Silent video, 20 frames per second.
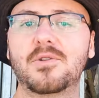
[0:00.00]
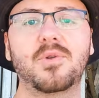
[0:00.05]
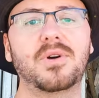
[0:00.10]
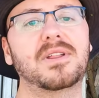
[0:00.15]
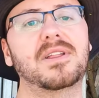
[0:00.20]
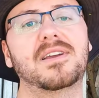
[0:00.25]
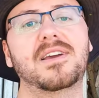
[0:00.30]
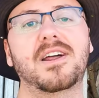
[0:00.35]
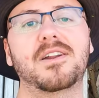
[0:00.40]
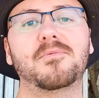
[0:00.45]
to
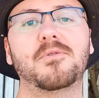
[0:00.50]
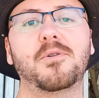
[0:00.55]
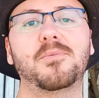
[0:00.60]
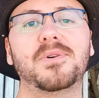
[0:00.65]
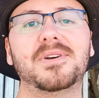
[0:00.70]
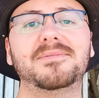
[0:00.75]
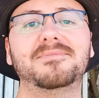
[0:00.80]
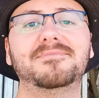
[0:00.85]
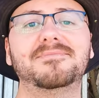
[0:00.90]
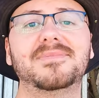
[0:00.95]
quickly cut them
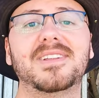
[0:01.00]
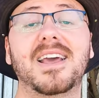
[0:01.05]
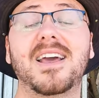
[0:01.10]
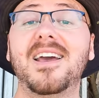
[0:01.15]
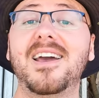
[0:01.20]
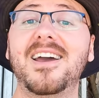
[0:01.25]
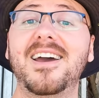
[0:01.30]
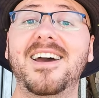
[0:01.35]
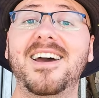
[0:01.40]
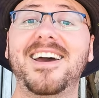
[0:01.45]
open
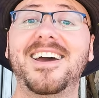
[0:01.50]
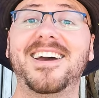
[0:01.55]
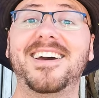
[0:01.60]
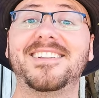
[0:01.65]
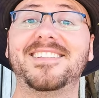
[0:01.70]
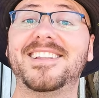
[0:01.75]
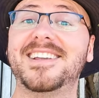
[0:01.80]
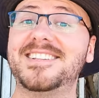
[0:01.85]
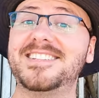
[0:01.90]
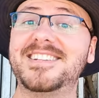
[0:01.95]

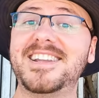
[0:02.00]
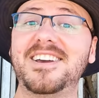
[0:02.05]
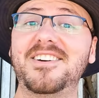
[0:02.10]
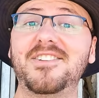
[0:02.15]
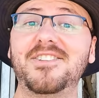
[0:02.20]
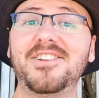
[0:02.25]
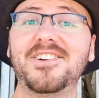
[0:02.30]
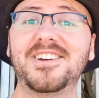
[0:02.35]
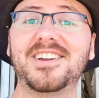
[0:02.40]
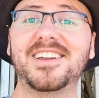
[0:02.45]
and let's take
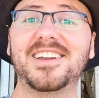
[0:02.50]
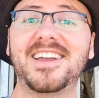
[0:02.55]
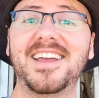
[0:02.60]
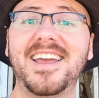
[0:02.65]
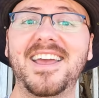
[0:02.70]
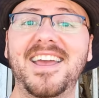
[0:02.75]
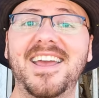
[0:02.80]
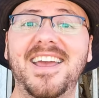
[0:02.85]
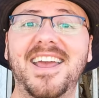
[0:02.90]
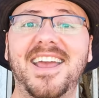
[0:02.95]
a look
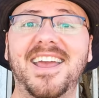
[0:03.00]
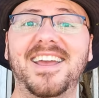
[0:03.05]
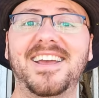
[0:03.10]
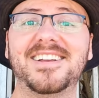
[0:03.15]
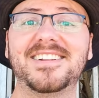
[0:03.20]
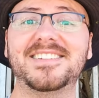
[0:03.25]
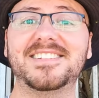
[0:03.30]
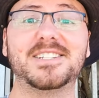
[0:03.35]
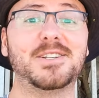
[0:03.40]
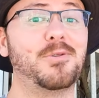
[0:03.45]

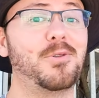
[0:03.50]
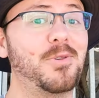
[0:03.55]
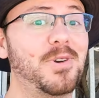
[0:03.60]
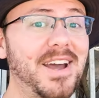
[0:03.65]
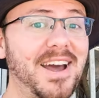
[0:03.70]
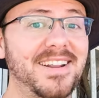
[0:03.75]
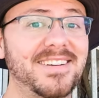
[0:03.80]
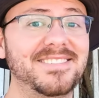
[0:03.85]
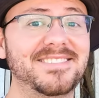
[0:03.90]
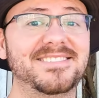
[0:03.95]
and see what we
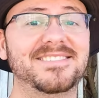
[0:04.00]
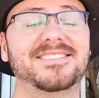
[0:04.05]
got.